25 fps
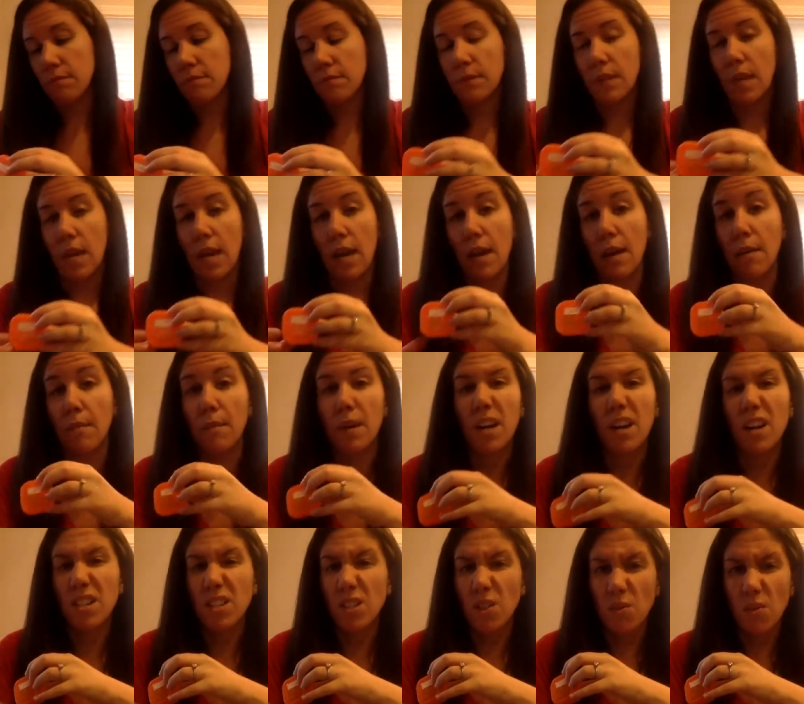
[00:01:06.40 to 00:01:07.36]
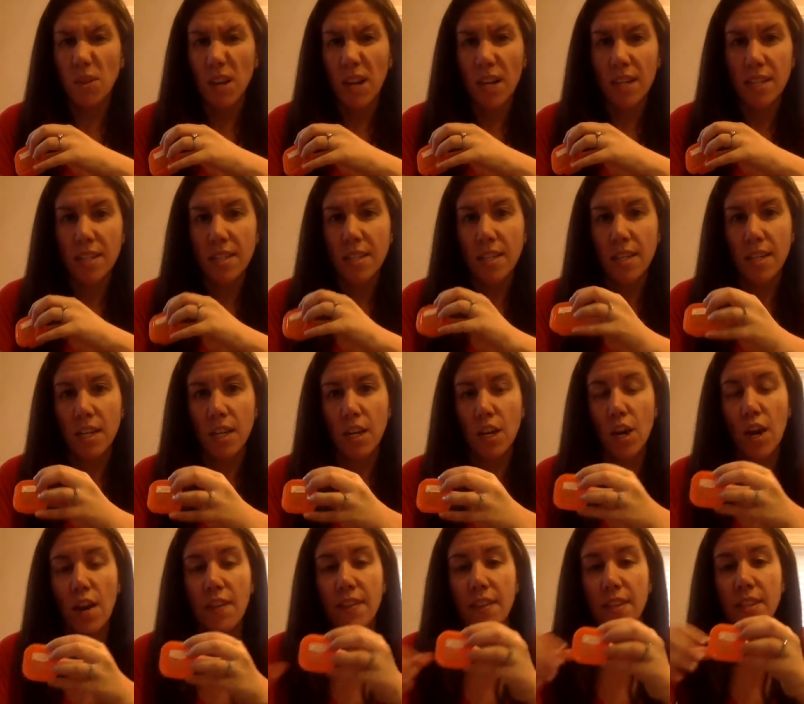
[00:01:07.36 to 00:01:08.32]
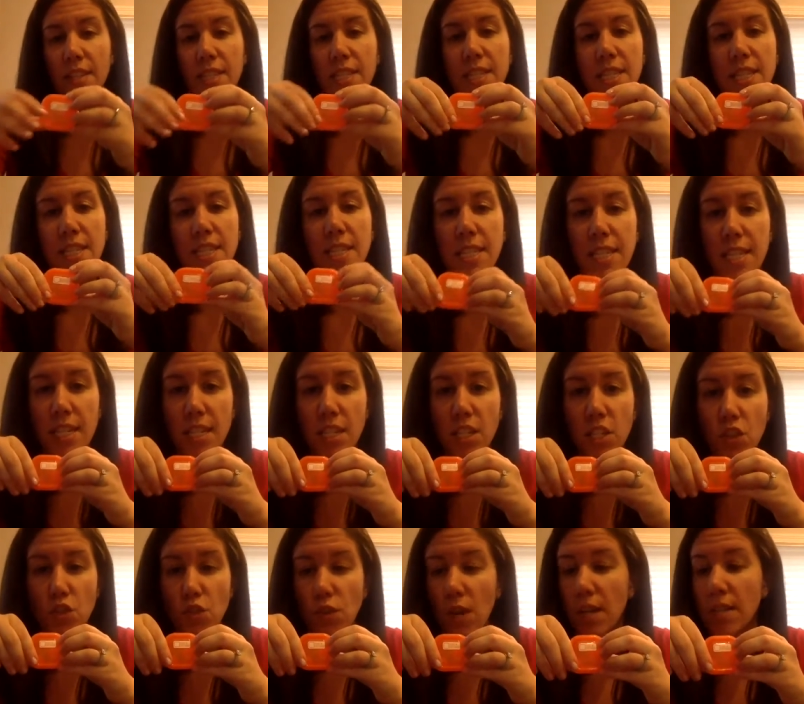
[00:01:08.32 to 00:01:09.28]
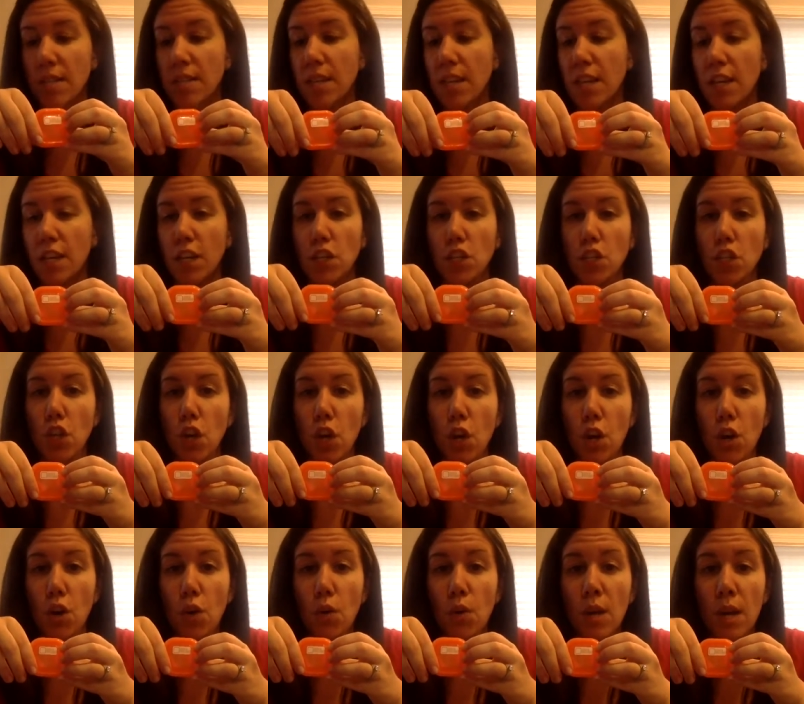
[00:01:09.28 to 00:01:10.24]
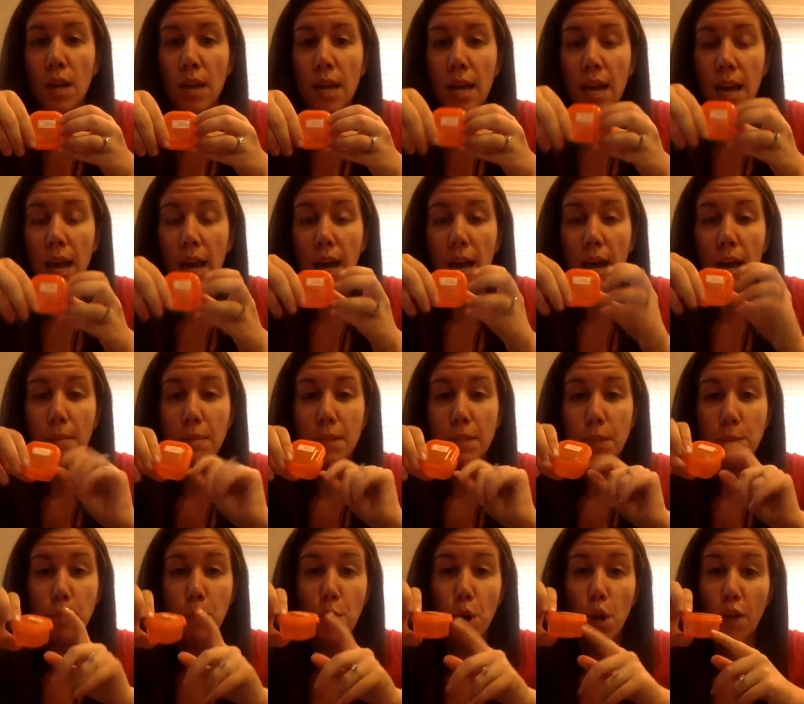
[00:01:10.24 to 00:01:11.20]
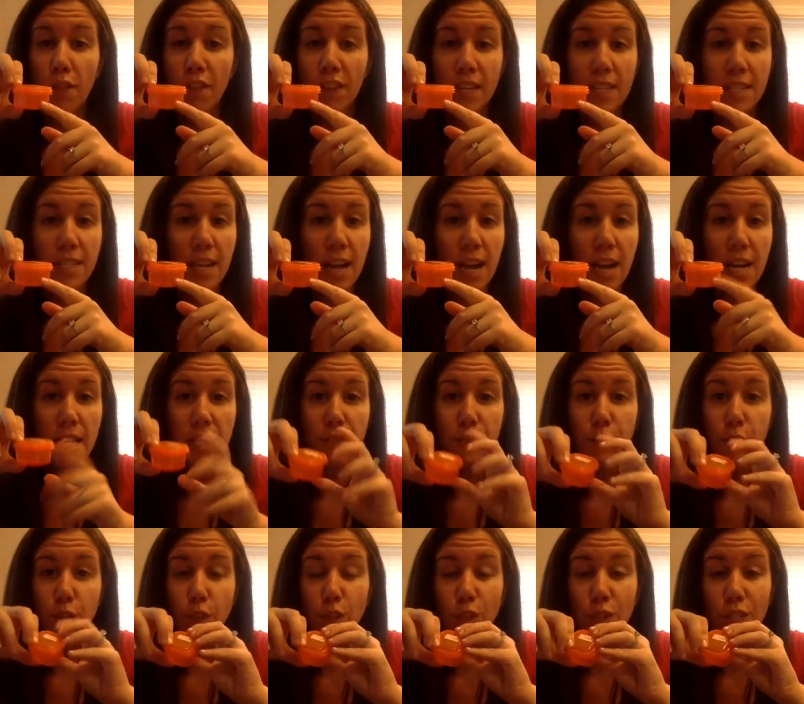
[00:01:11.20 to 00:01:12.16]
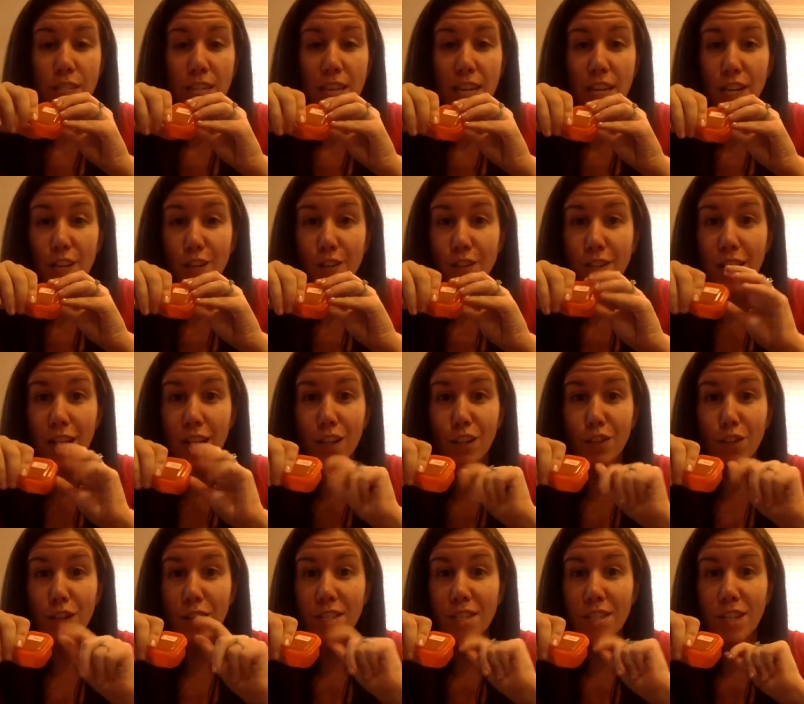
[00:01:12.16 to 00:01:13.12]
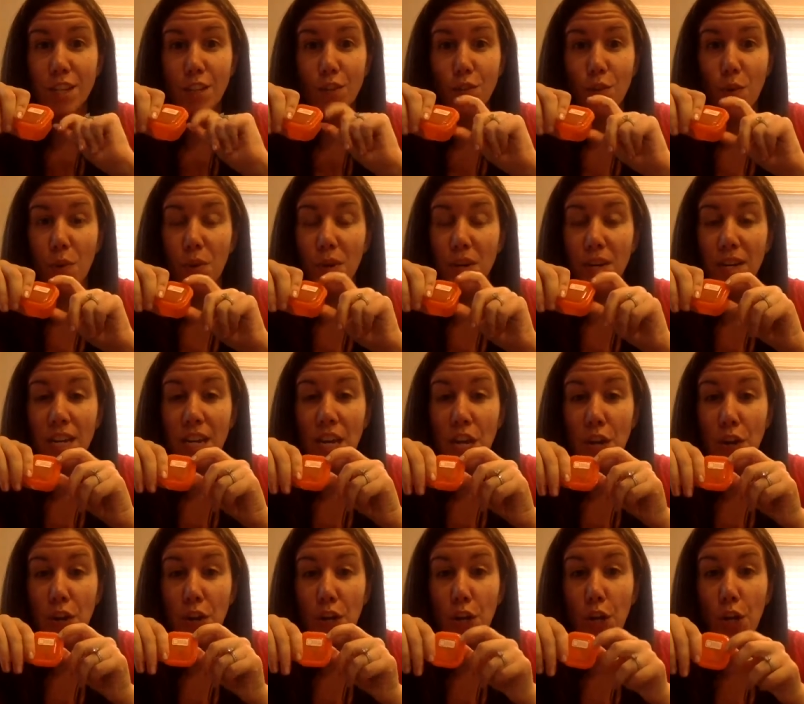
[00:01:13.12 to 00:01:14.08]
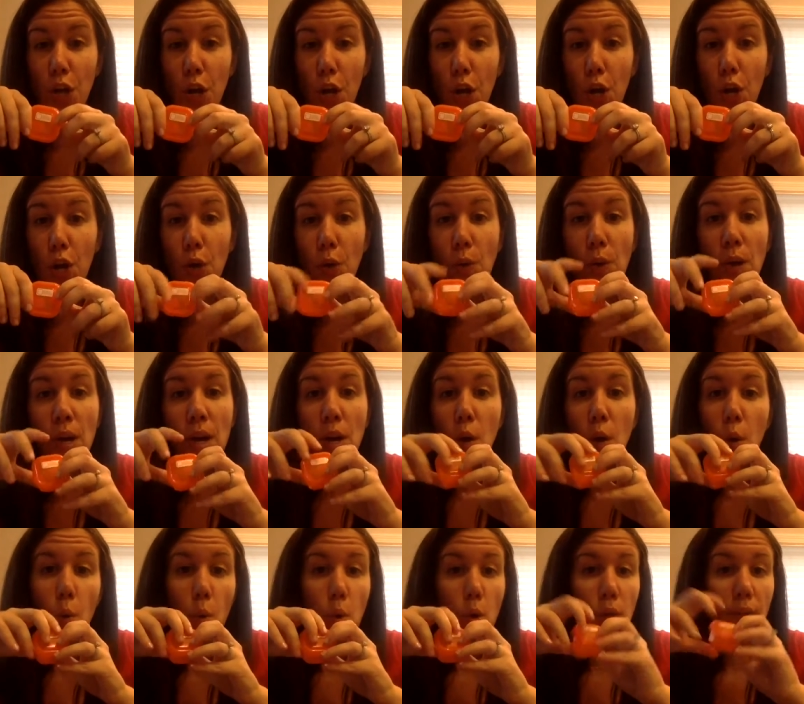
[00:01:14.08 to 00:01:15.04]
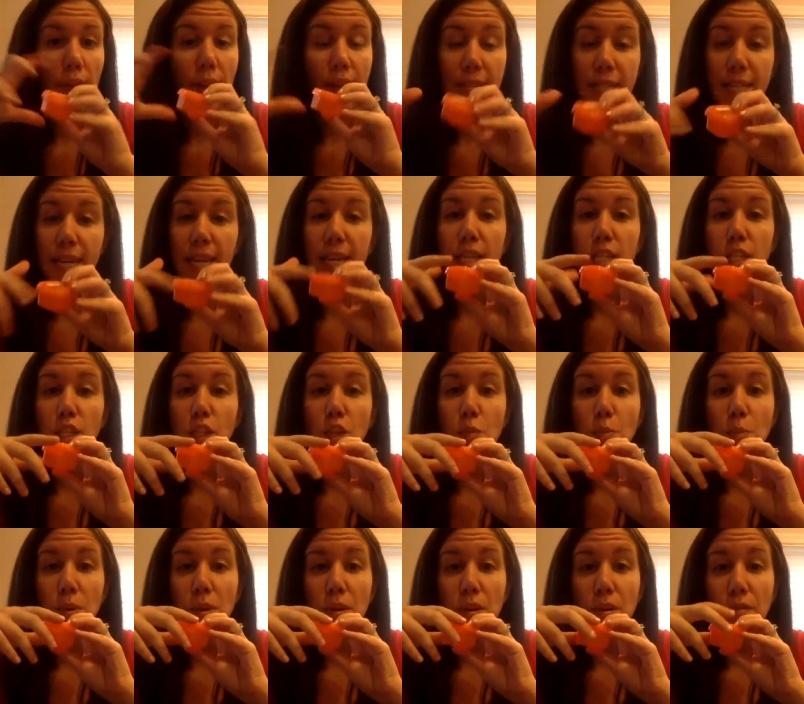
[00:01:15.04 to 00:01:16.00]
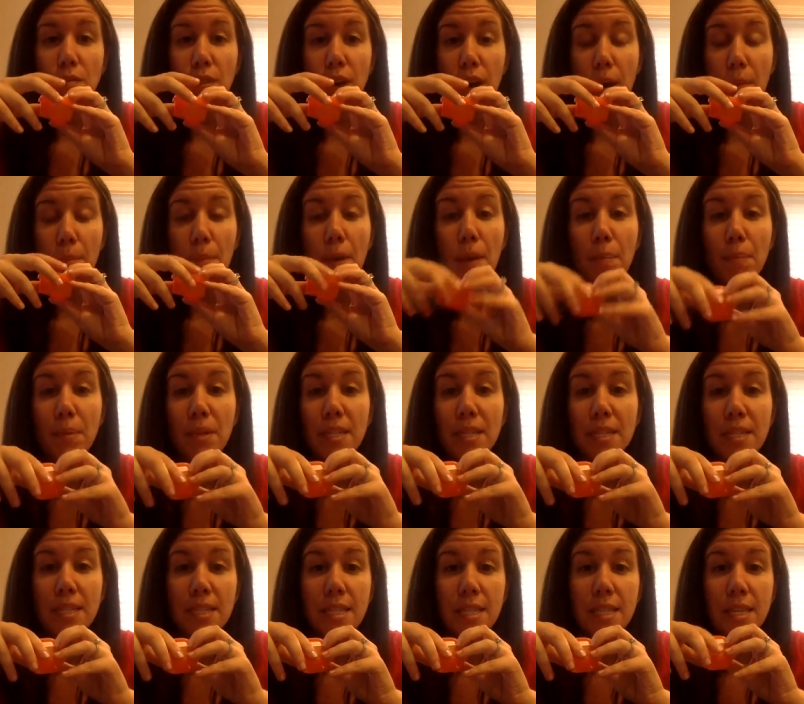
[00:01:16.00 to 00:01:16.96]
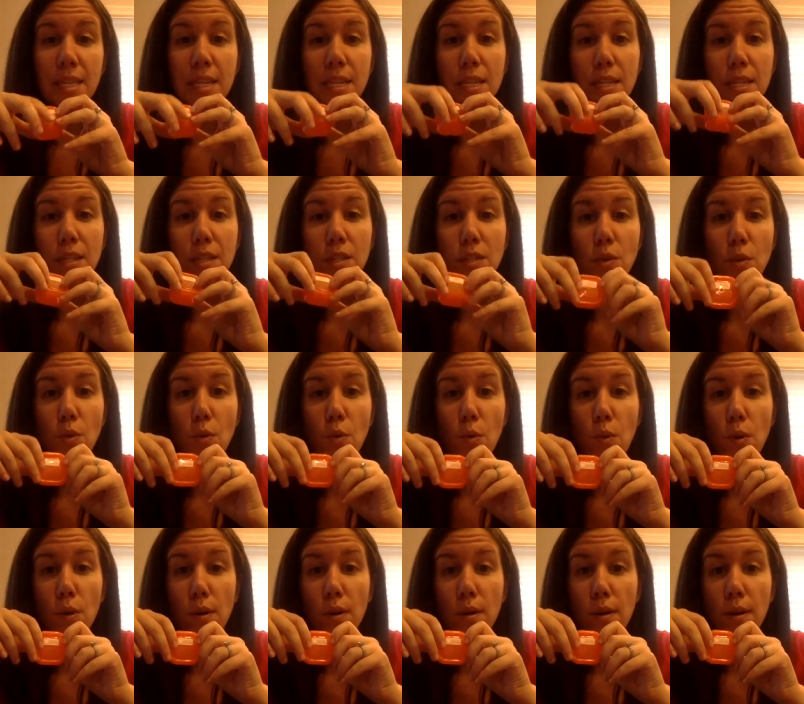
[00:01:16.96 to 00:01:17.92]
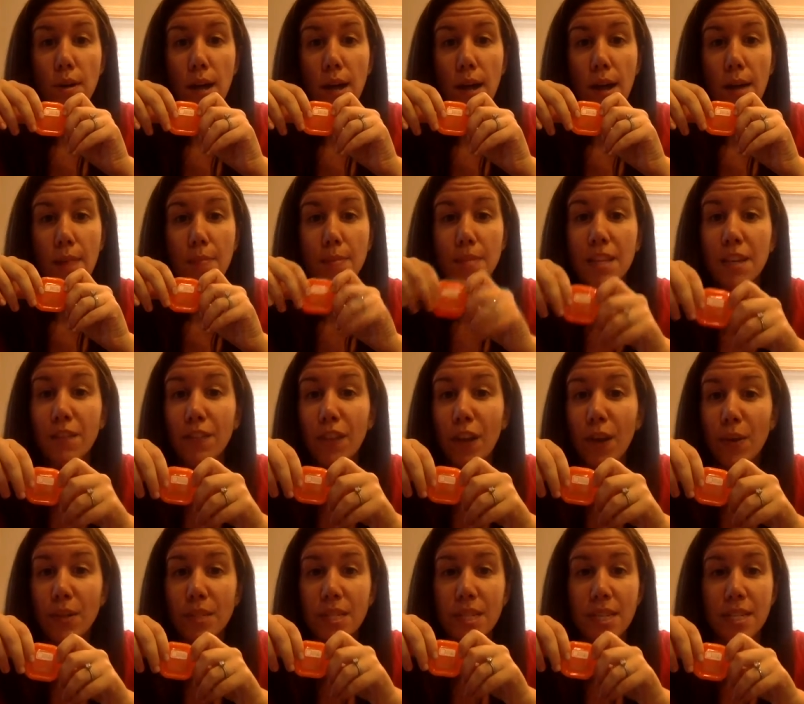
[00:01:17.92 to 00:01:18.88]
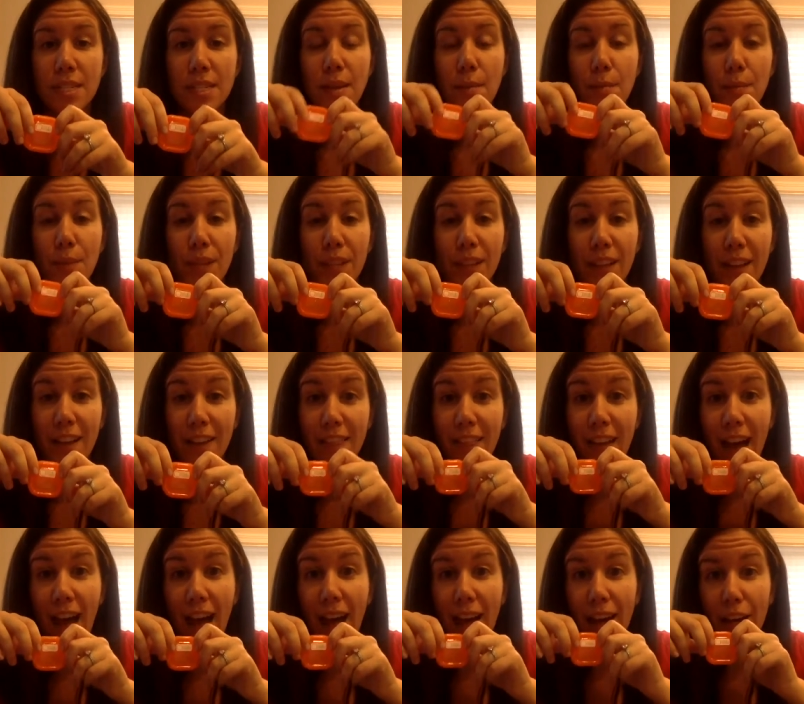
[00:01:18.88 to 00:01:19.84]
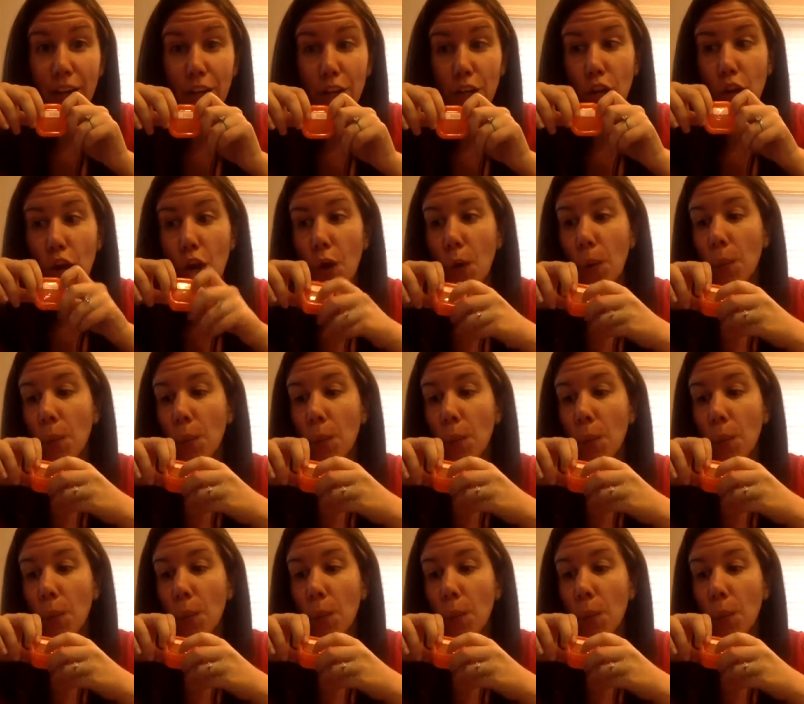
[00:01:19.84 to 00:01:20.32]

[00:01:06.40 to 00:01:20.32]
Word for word: And also nuts in here. And then this is seeds and dressing. So it's a perfect size for you to take your salad dressing, throw it in here and go, or like take a scoop of pumpkin seeds or sunflower seeds, something like that, and go.